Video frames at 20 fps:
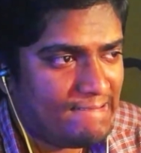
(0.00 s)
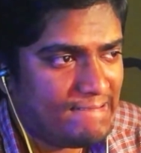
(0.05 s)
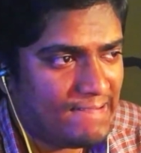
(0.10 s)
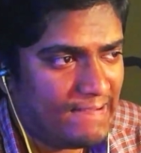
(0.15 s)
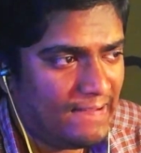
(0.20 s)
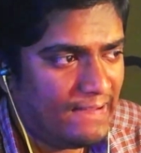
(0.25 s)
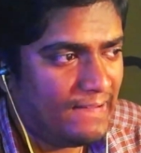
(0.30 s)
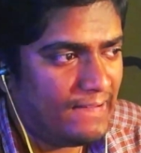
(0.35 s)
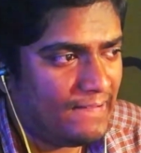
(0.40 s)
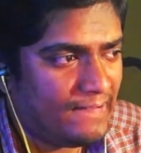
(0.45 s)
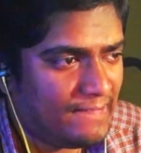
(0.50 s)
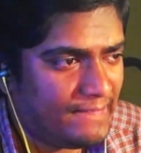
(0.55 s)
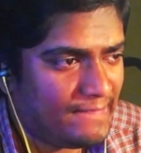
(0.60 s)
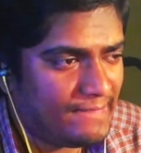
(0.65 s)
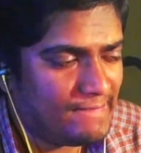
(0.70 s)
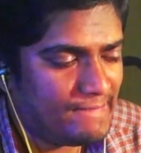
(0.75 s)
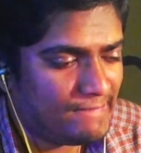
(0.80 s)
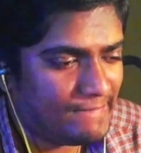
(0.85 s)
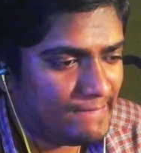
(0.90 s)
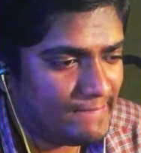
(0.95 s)

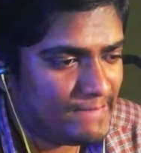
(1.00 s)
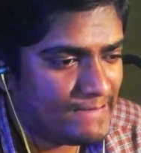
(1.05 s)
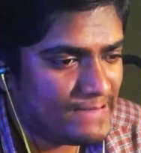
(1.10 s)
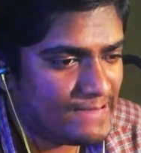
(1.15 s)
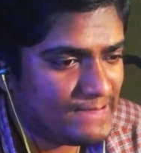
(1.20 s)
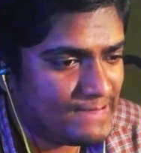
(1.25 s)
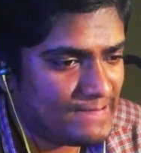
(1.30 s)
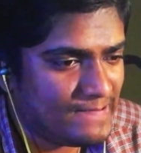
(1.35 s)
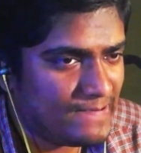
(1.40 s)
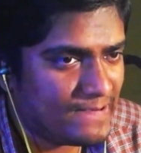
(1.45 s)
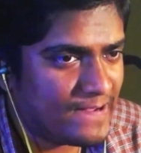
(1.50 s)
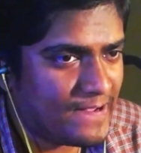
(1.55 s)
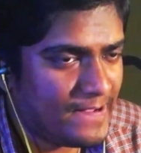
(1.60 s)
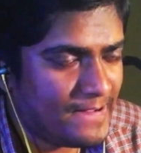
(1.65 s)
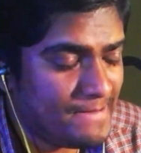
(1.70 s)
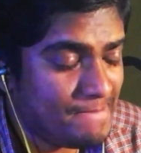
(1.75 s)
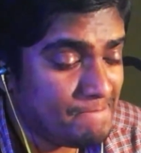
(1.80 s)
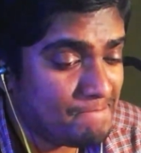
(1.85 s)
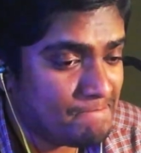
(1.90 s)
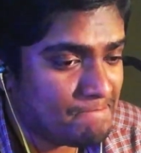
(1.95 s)
Alexander
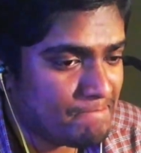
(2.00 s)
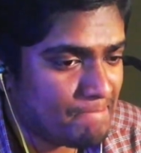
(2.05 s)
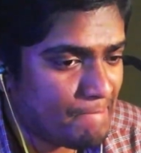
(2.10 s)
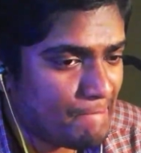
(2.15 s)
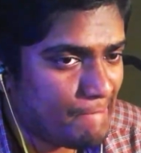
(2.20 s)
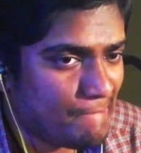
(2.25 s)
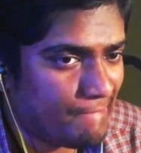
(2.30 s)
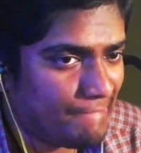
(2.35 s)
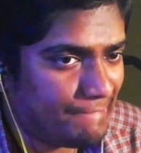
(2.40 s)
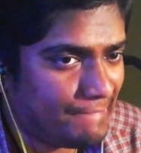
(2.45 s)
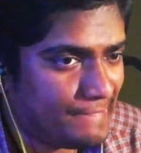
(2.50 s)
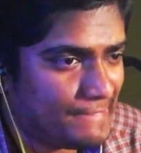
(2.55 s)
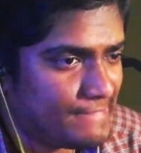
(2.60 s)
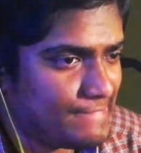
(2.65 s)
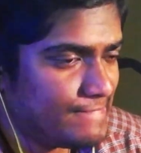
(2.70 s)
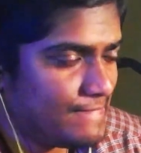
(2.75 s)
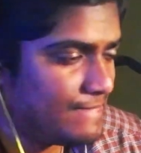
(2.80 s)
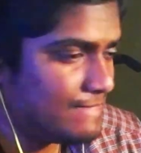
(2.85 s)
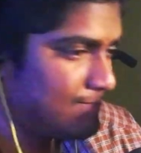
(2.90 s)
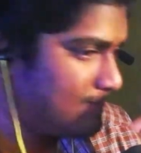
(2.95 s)
Herzen,
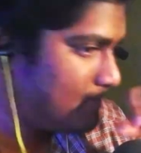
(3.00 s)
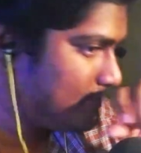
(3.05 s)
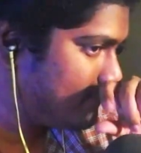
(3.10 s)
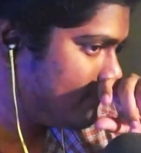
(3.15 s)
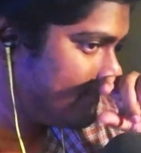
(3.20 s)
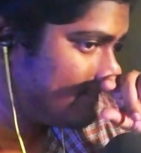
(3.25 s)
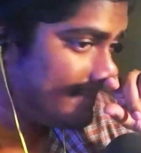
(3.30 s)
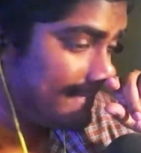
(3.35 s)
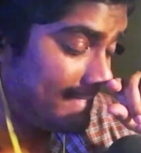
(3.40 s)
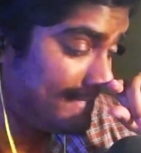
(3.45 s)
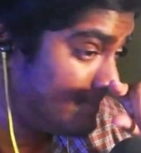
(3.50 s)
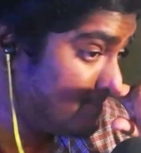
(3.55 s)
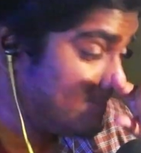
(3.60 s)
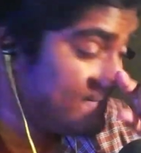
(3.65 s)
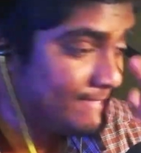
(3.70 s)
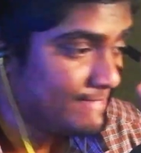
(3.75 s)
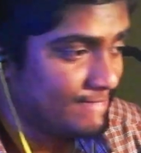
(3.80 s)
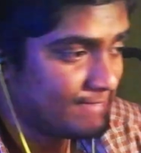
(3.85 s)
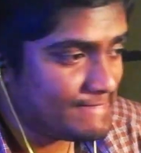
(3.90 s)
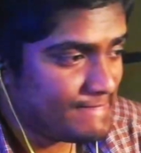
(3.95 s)
a leading
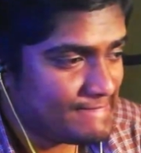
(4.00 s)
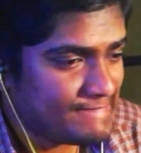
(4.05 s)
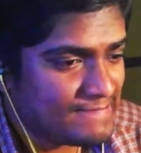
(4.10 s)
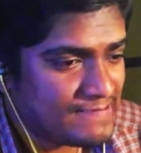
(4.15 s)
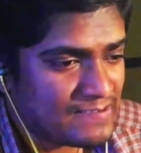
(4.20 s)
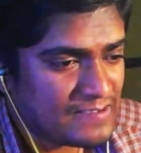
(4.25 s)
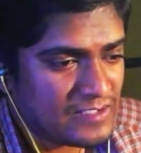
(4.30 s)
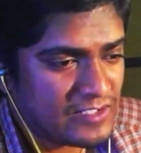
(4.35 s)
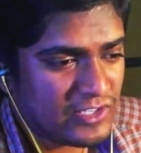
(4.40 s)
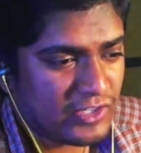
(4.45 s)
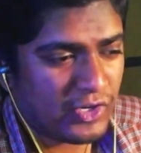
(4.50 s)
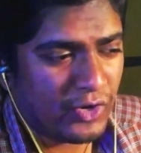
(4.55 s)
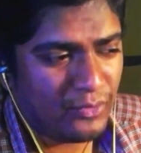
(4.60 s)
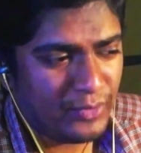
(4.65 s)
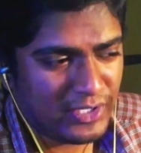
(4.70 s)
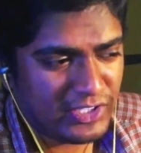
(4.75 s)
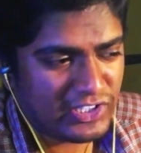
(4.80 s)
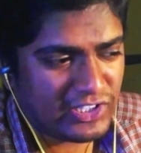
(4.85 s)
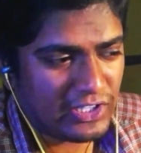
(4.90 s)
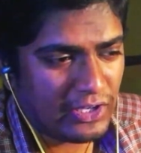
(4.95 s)
intellectual critic. So we're
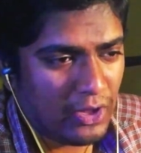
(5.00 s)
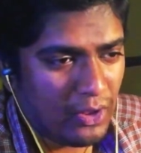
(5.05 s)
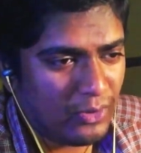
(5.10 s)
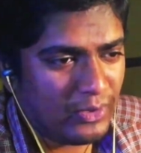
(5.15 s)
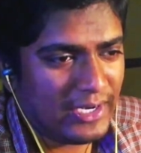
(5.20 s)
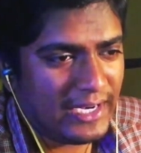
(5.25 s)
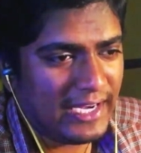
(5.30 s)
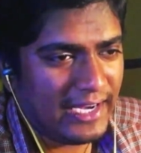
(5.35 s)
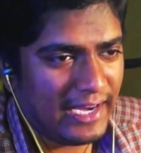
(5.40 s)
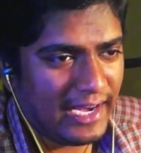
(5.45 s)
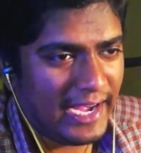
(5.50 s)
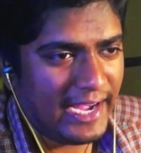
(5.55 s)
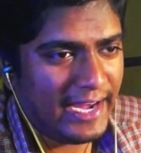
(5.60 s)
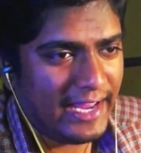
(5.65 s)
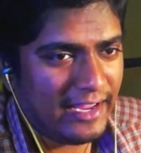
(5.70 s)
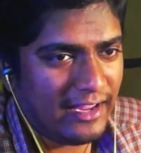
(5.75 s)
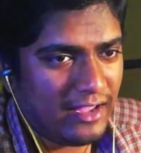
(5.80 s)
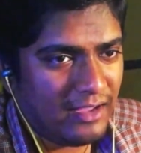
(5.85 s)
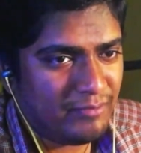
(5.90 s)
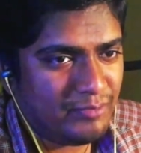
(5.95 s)
slowly
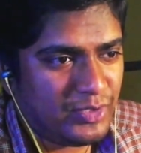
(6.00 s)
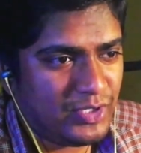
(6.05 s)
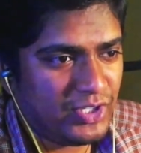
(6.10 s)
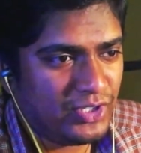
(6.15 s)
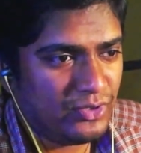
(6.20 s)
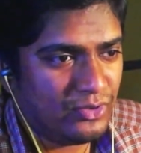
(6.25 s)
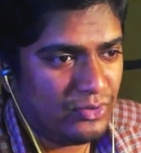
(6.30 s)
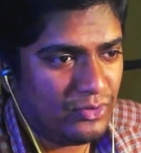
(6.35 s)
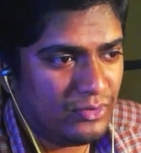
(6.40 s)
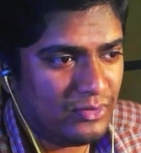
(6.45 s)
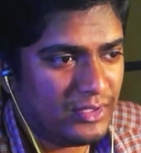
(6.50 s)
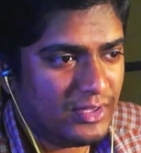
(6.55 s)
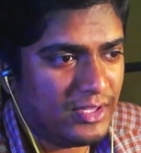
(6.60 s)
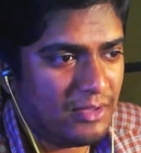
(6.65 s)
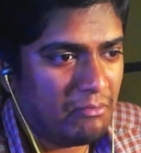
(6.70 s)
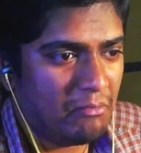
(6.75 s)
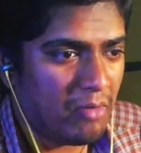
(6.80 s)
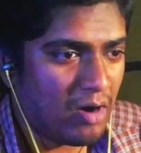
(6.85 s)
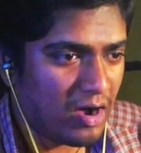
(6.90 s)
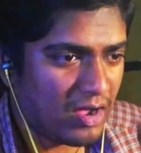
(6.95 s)
leading up to the
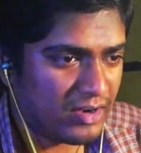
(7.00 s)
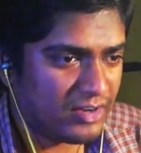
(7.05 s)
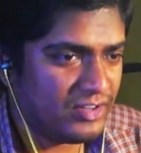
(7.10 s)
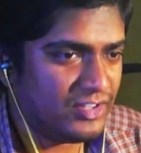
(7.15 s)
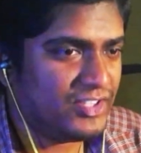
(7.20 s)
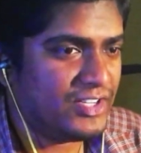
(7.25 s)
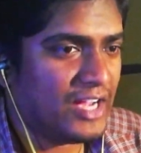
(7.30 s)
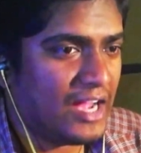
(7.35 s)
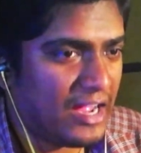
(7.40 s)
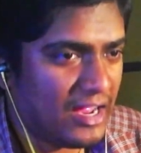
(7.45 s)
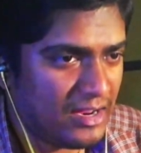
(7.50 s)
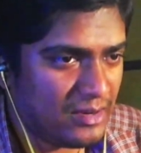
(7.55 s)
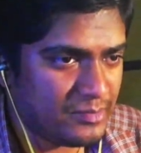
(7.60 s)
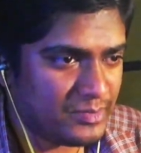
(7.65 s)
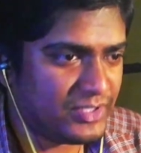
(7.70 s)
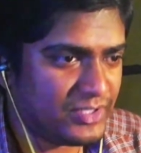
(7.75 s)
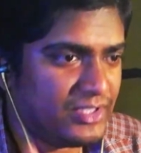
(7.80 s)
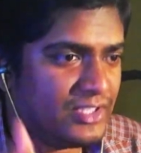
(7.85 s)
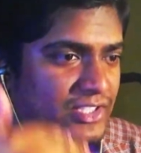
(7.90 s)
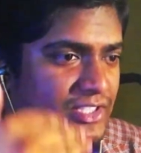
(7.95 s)
modern
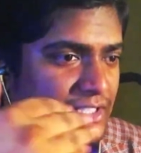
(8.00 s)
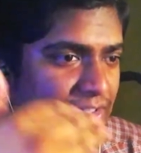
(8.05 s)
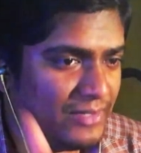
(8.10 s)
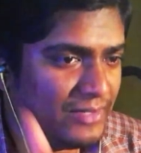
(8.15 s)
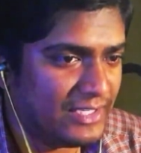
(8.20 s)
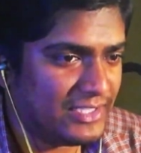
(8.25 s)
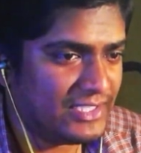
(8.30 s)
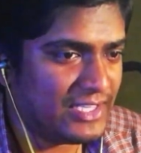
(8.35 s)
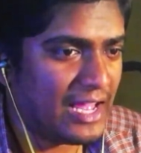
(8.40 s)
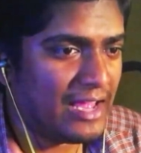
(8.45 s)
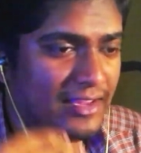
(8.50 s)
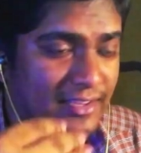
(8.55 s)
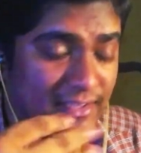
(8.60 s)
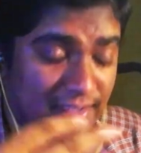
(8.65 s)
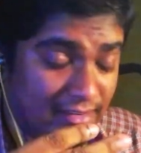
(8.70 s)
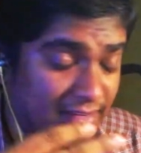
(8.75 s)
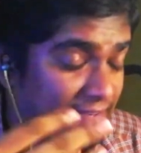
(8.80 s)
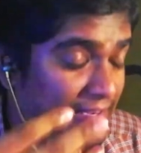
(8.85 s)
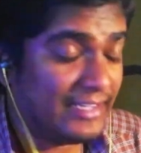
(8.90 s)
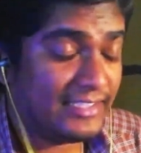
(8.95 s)
times, the
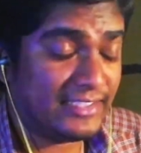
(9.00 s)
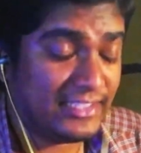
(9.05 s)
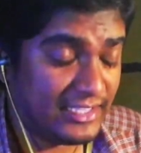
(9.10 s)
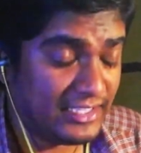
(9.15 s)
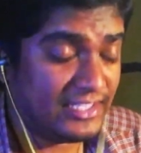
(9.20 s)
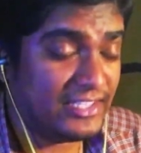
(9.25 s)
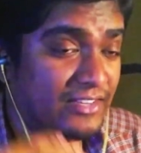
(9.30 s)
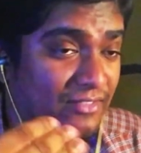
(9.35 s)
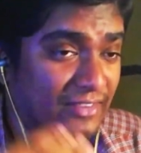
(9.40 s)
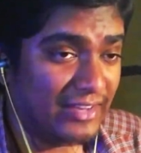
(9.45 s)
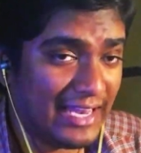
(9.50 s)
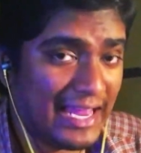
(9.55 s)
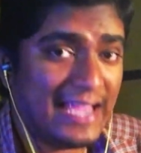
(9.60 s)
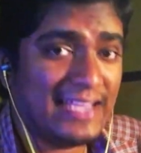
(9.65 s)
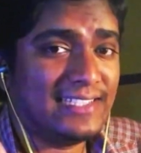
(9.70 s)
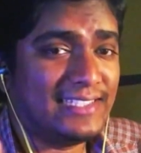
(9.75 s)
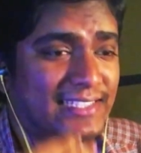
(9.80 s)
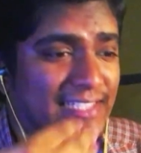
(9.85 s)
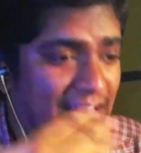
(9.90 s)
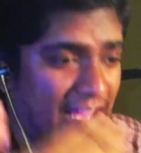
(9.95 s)

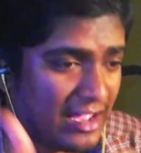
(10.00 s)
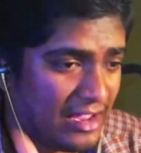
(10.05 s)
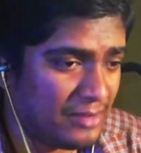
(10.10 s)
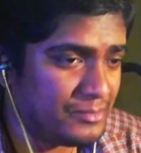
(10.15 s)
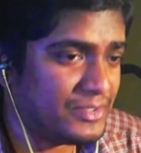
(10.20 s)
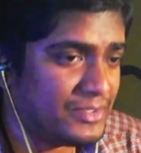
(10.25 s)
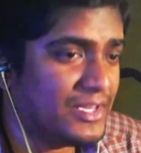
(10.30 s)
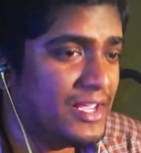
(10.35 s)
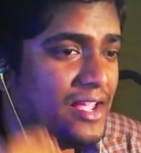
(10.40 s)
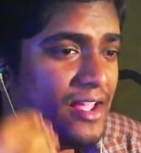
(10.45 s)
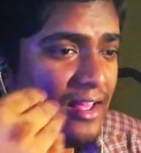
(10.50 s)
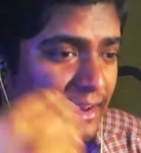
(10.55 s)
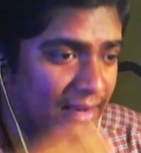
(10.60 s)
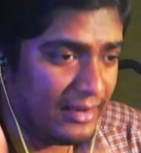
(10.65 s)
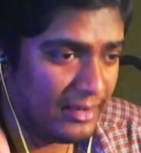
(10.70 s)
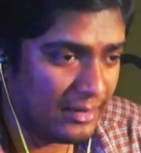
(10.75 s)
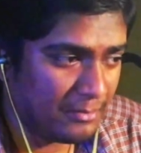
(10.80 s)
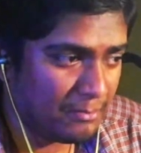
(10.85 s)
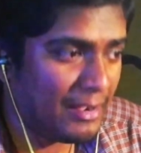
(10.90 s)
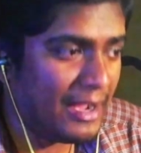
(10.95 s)
civilized times,
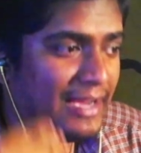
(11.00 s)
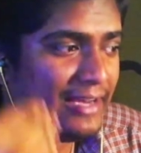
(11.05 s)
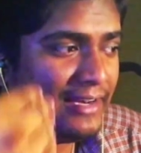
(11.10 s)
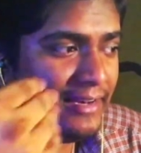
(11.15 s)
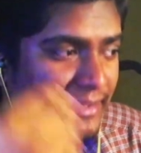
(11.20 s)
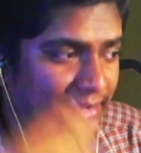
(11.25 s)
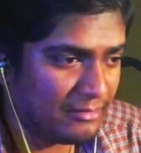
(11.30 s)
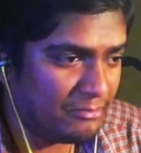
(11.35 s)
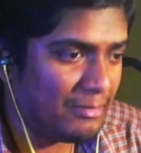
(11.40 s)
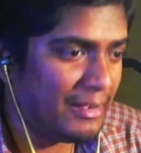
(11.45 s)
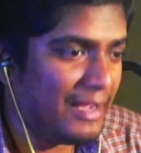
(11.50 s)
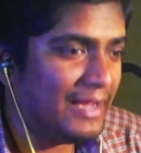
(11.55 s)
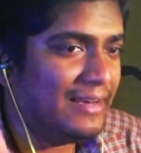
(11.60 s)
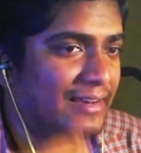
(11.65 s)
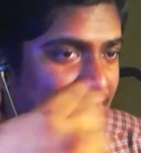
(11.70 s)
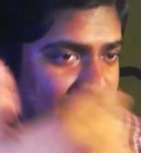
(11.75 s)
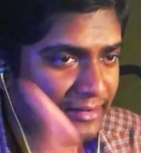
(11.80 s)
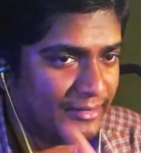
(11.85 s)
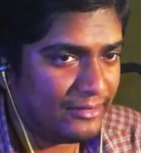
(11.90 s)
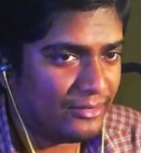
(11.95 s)
little by little by
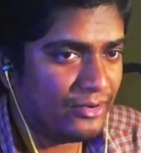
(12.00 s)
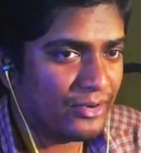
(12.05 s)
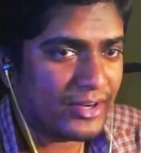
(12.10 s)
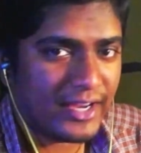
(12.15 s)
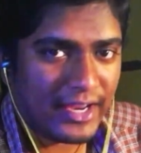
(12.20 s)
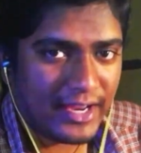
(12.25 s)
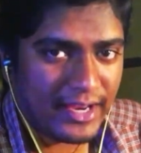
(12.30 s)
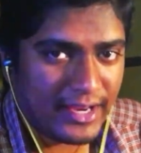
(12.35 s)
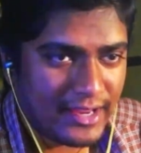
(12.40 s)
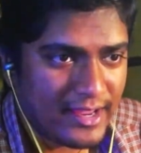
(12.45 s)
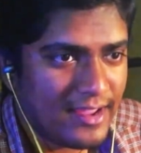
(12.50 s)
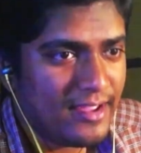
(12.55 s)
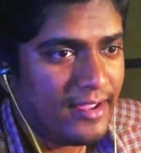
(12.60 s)
little, okay?